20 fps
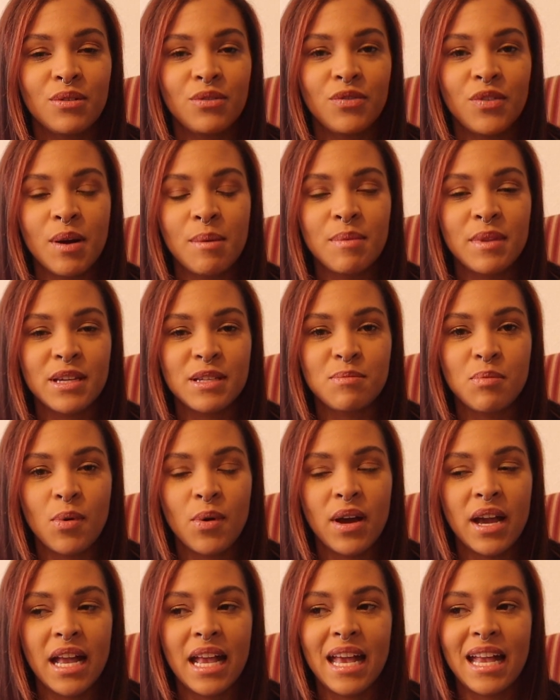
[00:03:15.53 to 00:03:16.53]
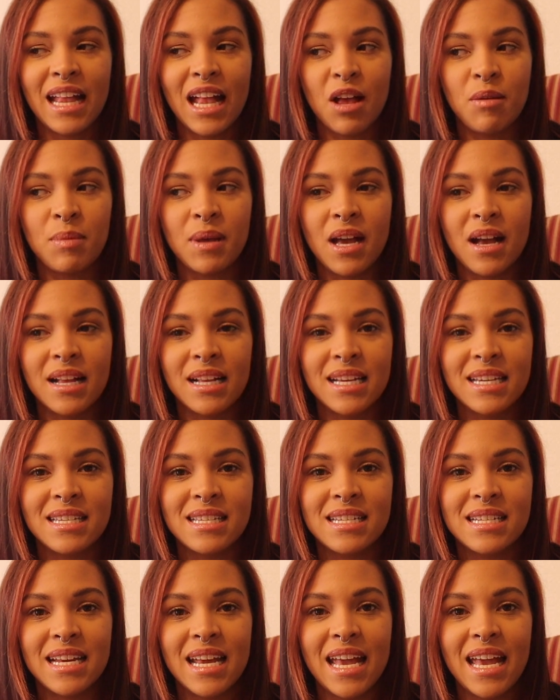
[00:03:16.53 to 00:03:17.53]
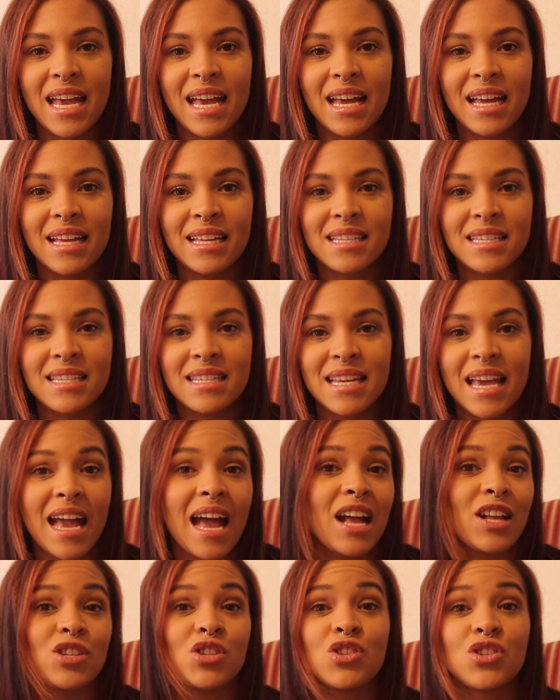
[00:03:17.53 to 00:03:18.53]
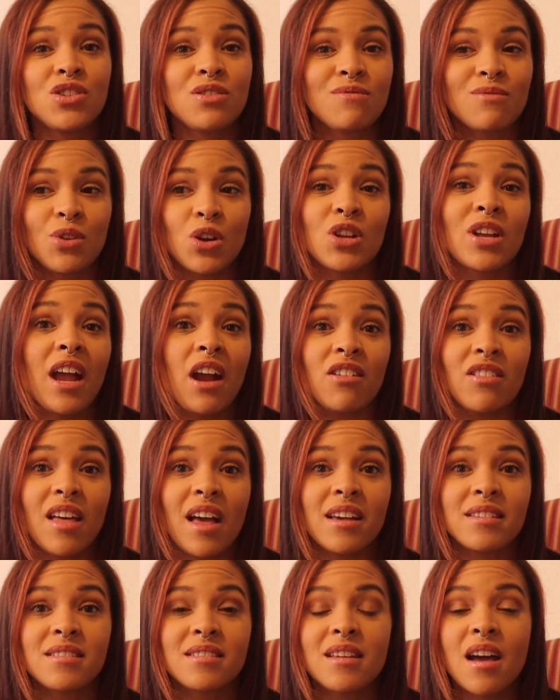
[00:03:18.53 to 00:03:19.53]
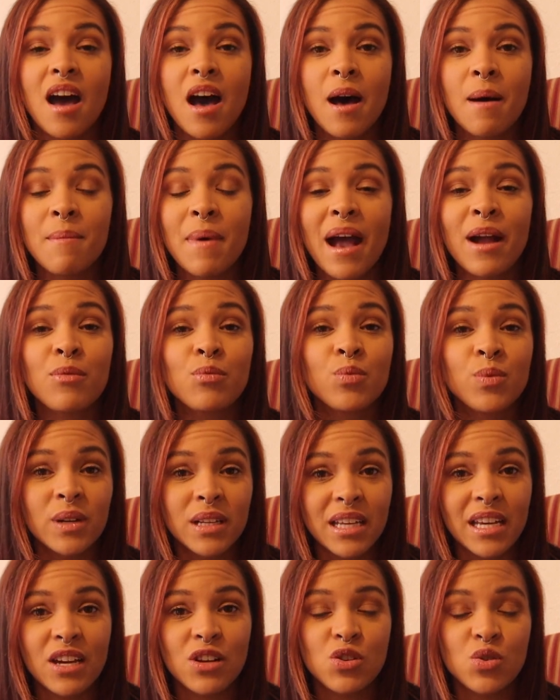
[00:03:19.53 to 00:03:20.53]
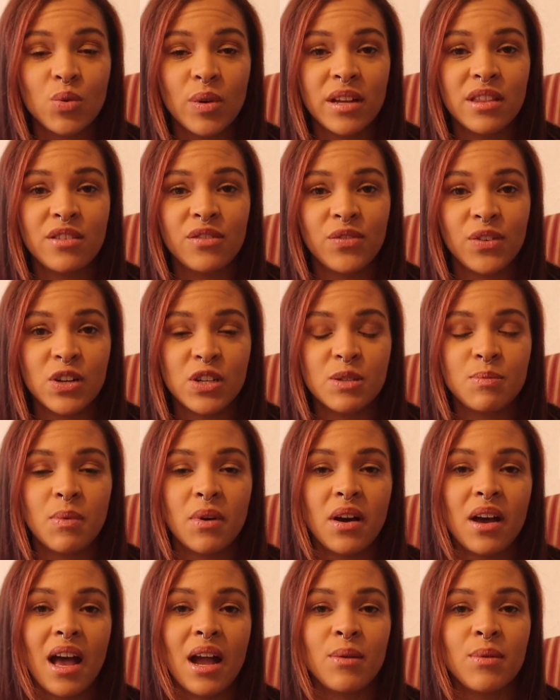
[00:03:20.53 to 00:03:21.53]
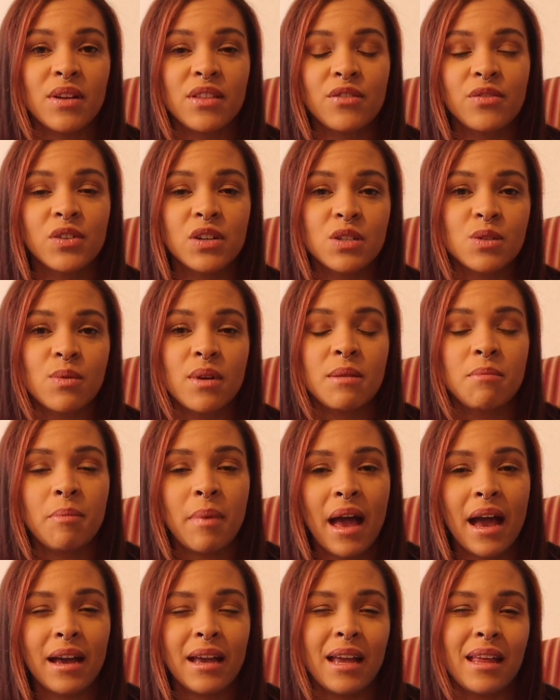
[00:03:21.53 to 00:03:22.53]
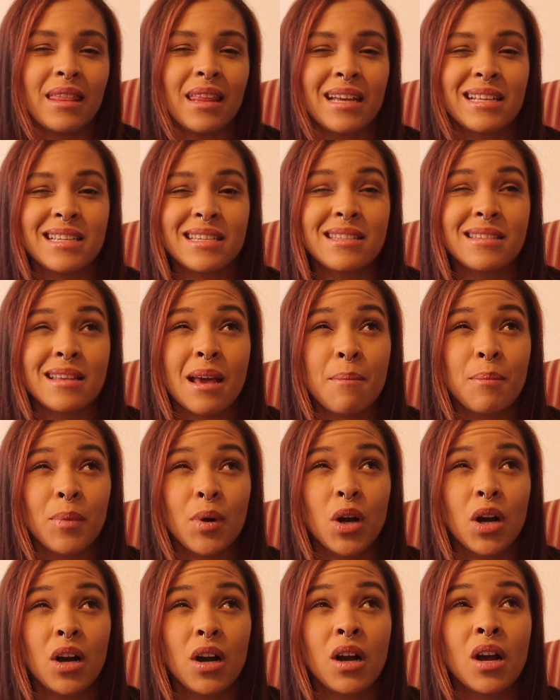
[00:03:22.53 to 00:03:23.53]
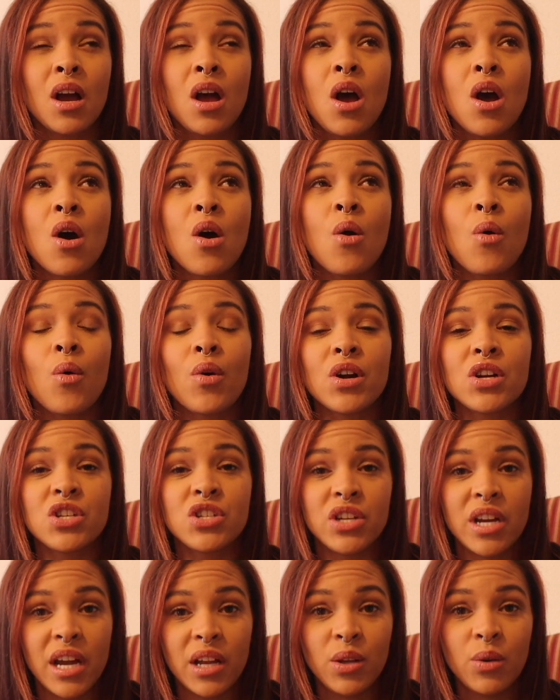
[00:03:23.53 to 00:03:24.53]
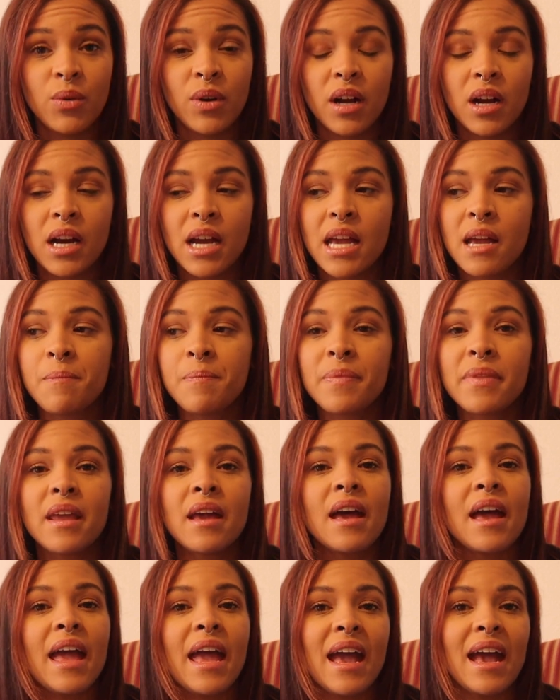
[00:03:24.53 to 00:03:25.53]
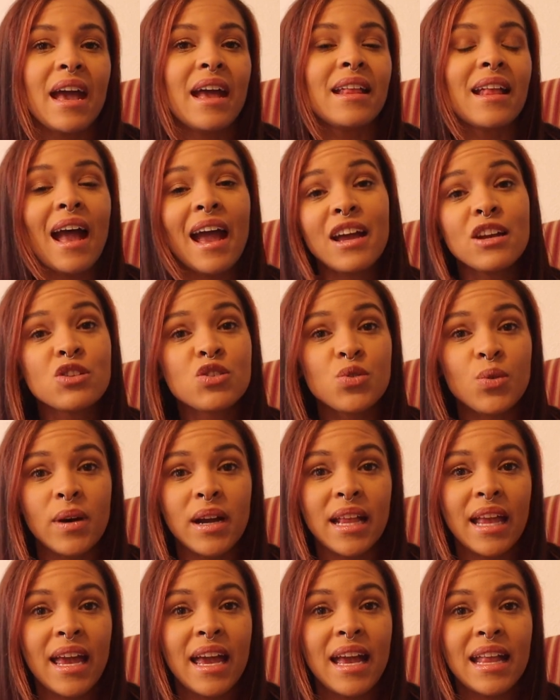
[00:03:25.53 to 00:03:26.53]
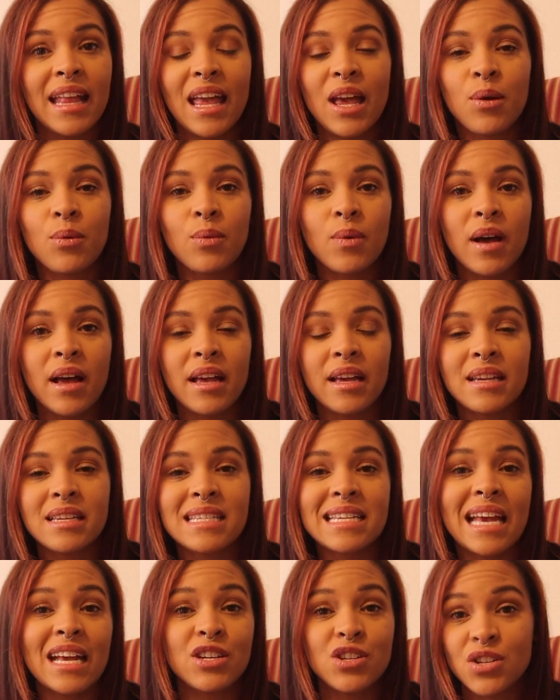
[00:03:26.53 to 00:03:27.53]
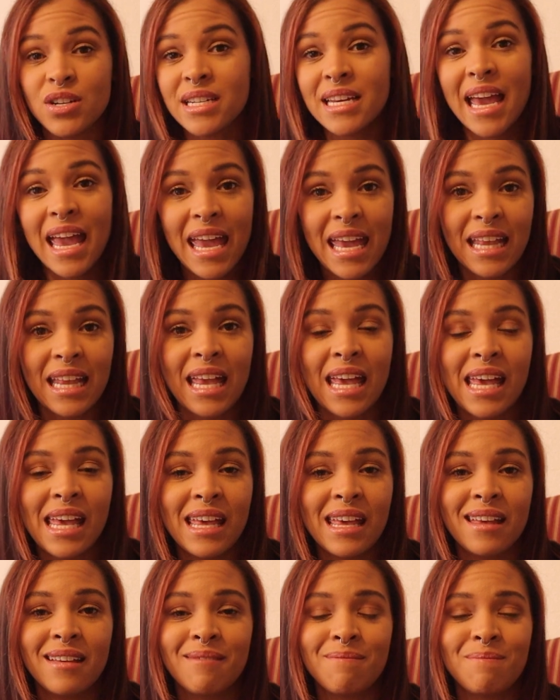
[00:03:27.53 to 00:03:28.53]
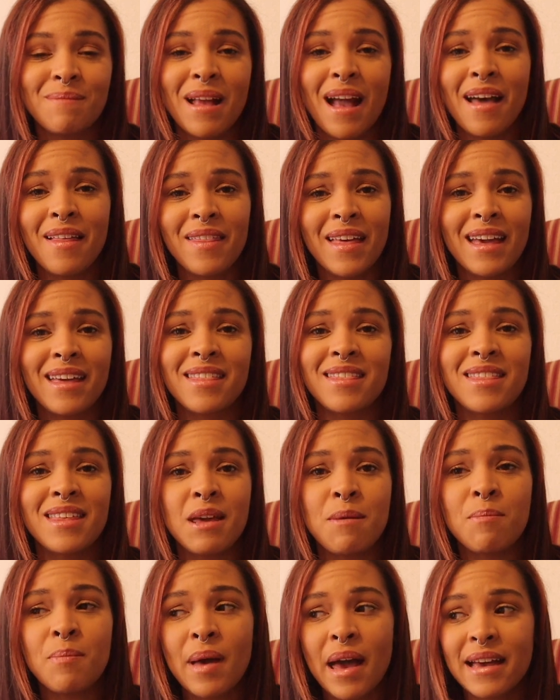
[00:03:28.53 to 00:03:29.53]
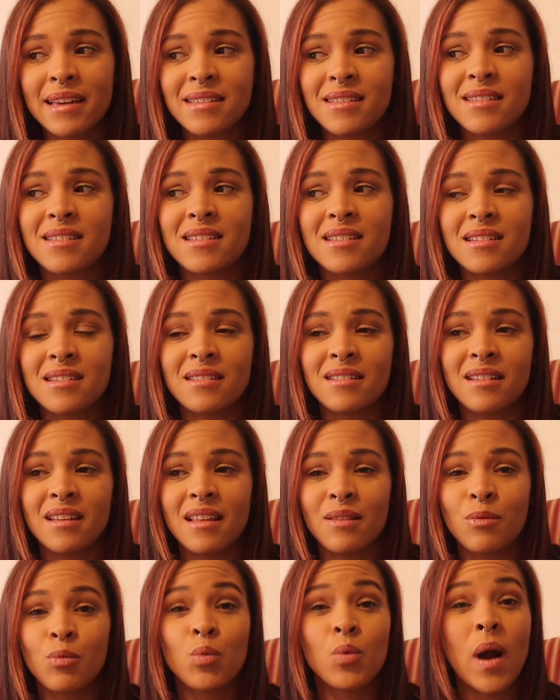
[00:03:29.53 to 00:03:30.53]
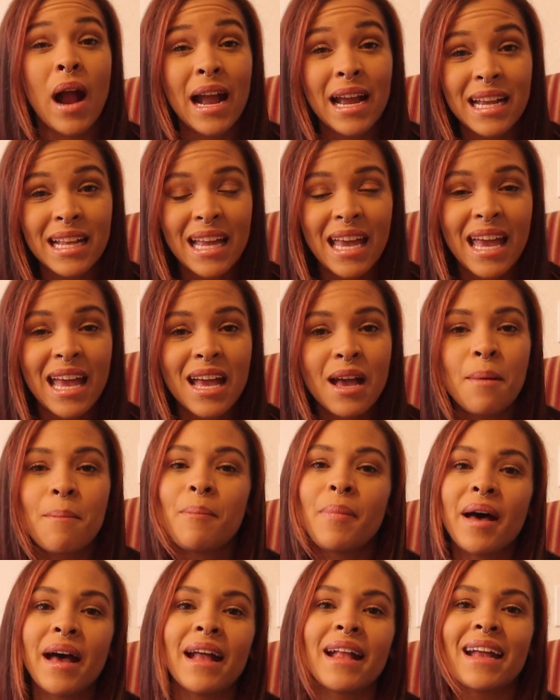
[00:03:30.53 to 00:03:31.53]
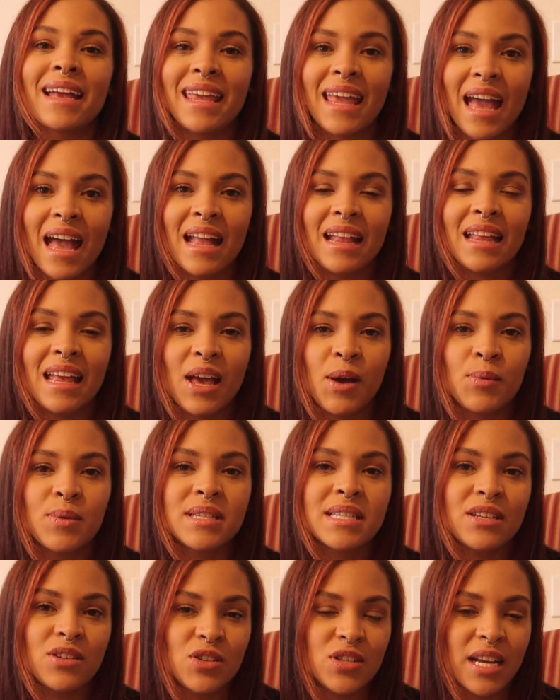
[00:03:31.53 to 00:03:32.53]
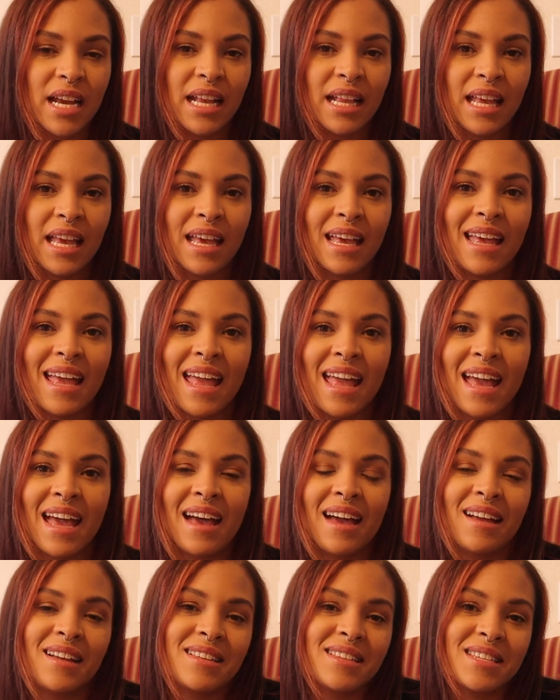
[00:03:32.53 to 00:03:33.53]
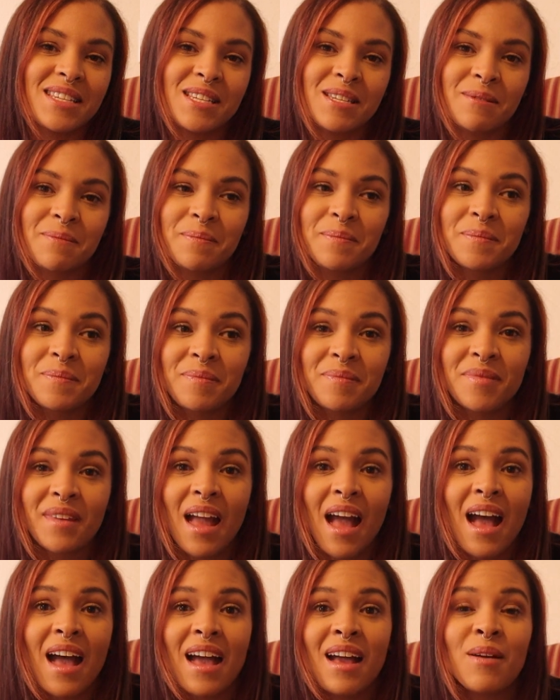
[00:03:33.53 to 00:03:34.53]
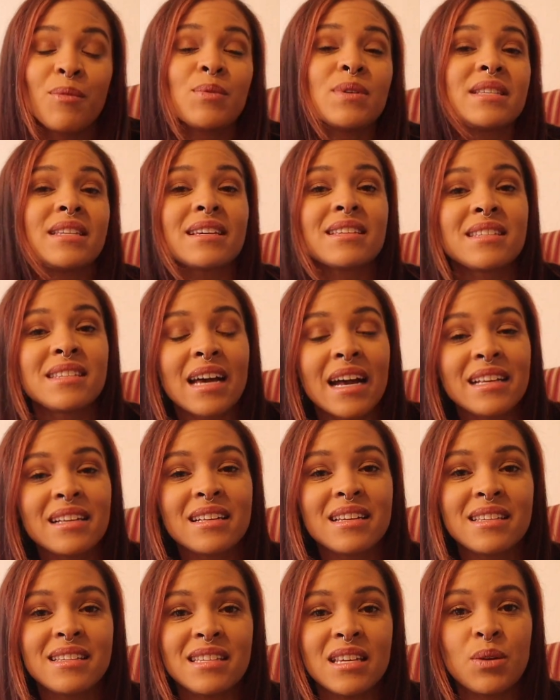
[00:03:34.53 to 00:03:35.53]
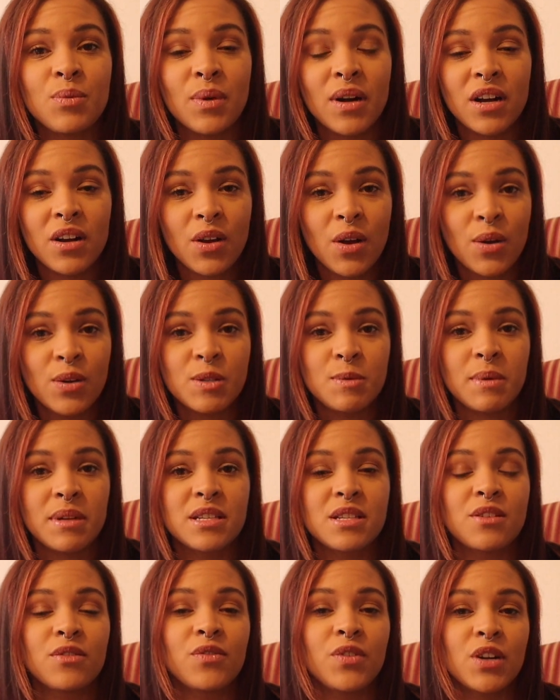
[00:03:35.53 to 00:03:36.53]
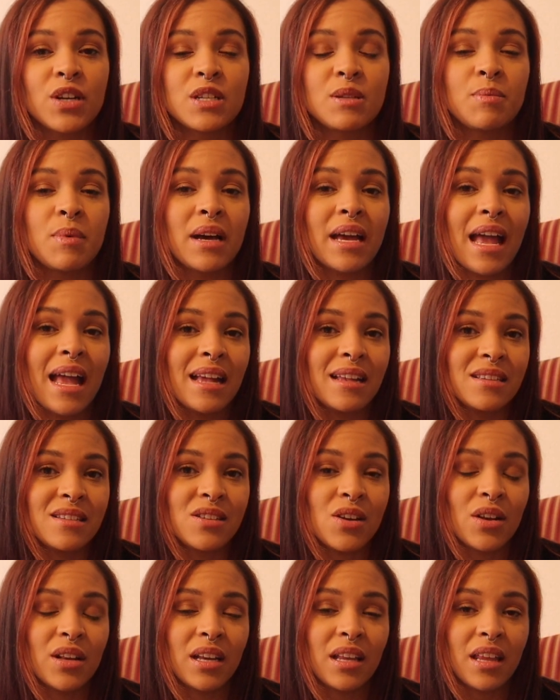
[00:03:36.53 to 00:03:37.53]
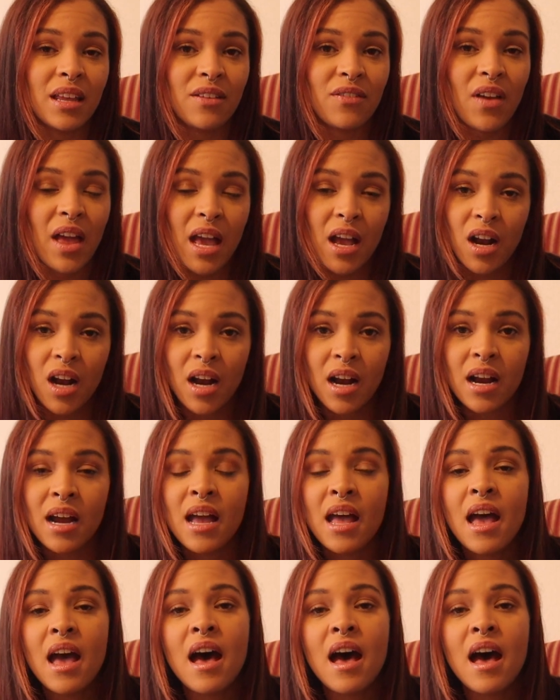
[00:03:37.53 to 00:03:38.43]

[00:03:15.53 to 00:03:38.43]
from this point, and I'll be honest and say I could care less. I really enjoyed the first book. I read the first one back in like December or January, and I enjoyed it. It was entertaining, not like the best writing, but again, it was entertaining, and I was excited to see where it goes because the first book ends on a cliffhanger.